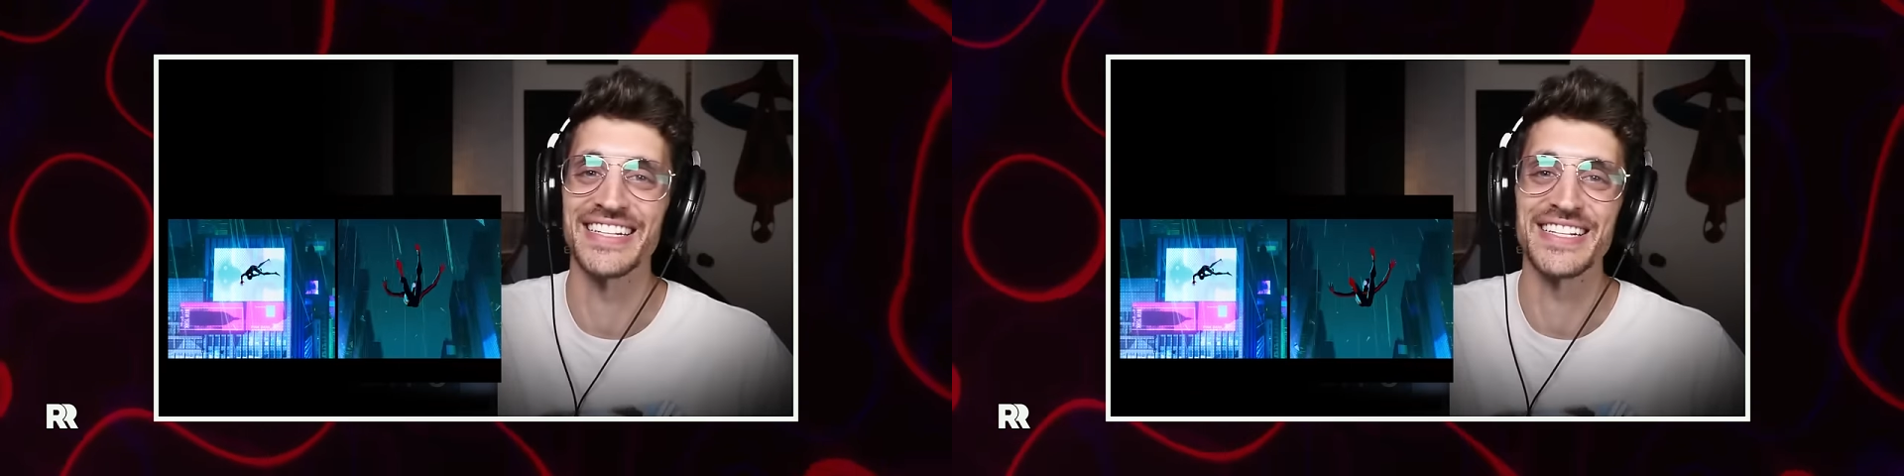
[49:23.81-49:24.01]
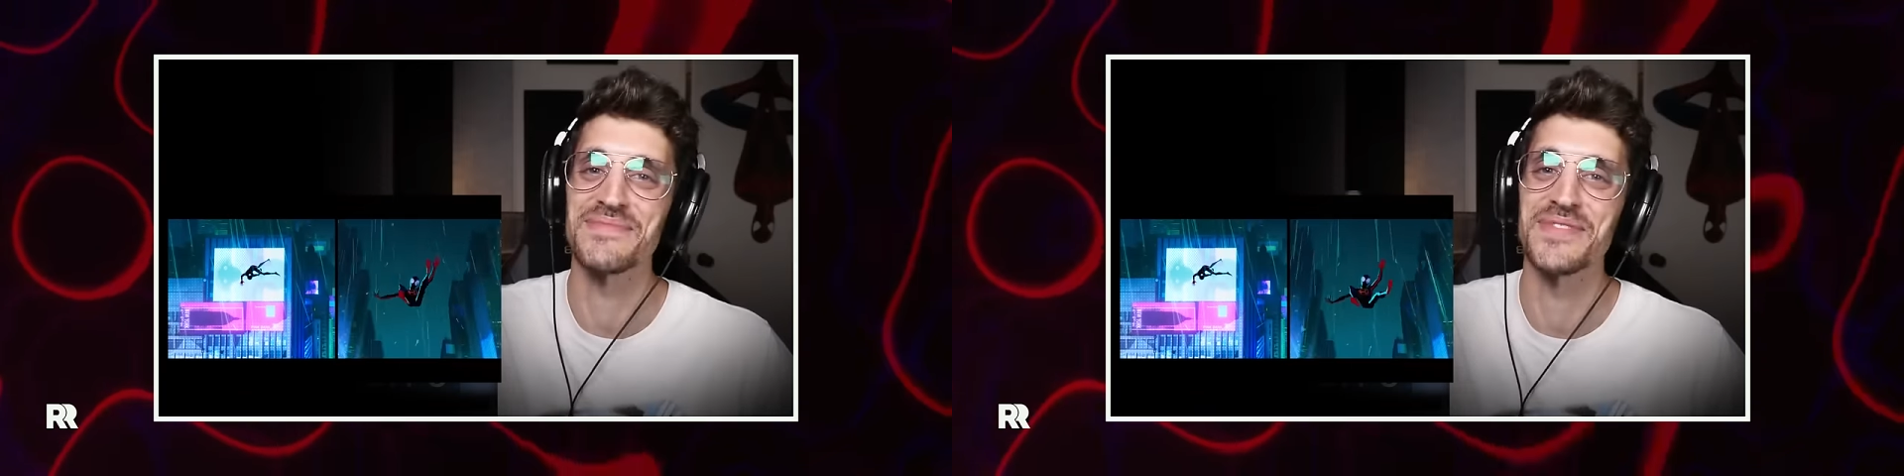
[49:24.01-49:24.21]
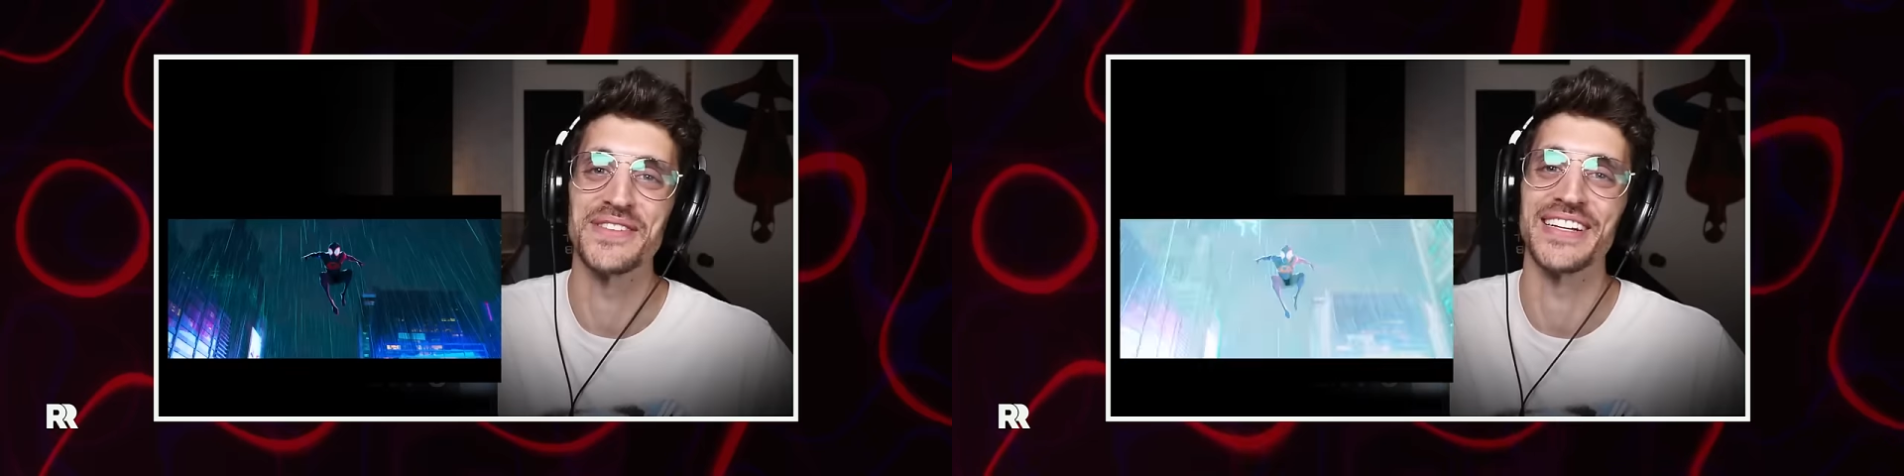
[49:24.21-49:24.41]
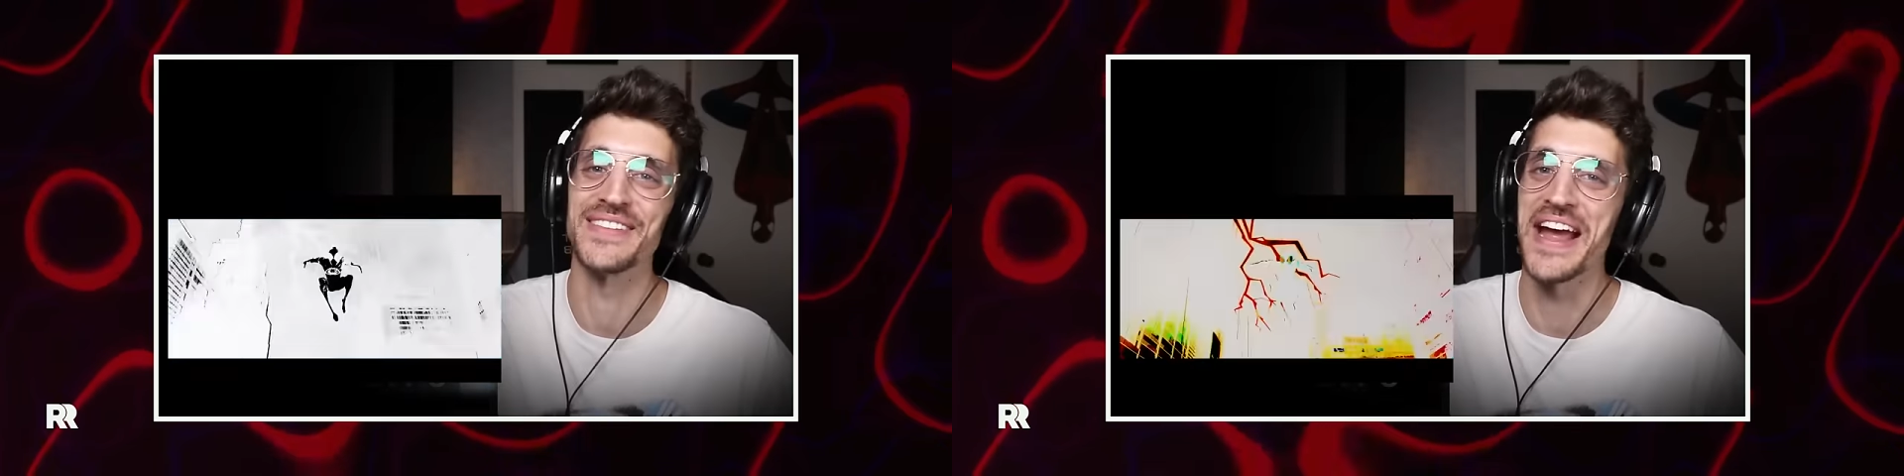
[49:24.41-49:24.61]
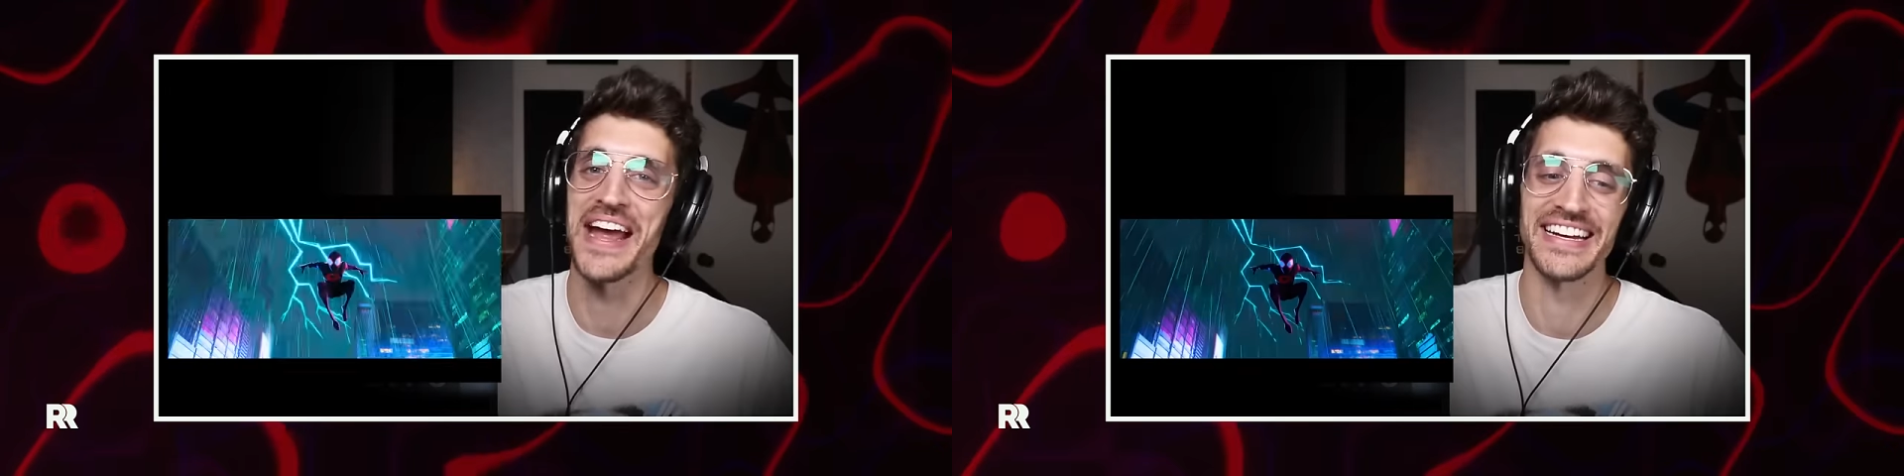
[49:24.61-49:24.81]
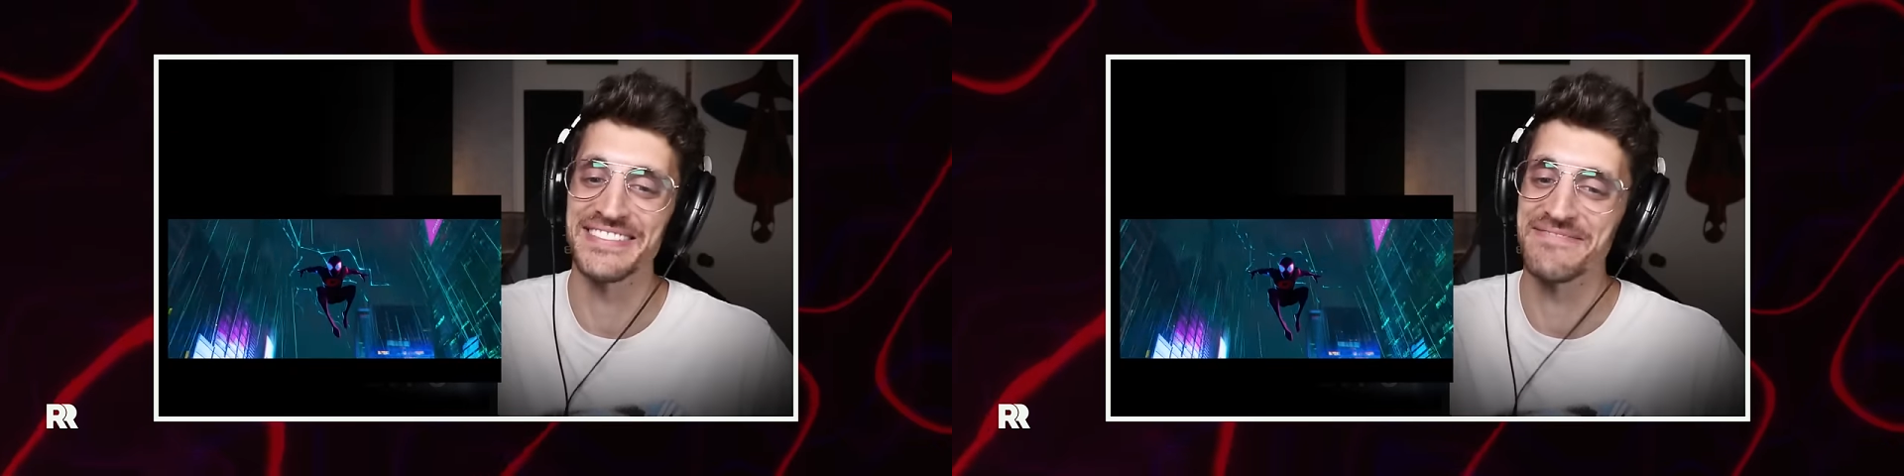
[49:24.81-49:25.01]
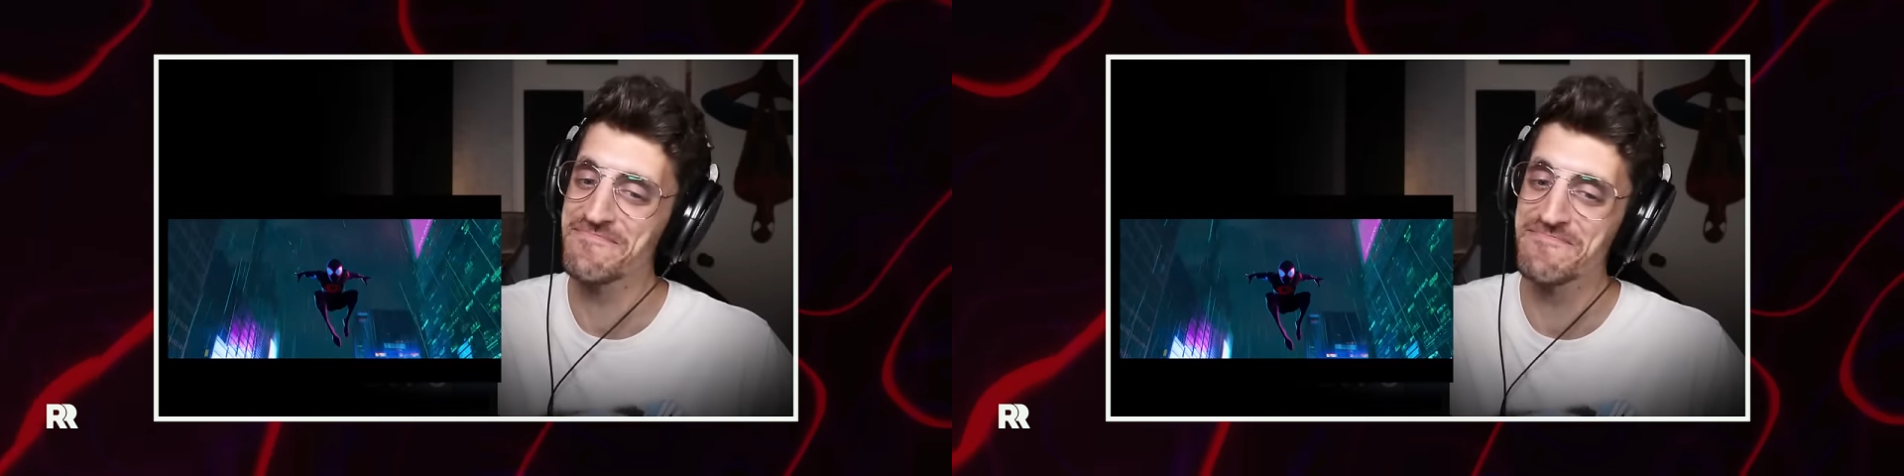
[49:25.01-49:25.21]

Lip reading: this movie, man.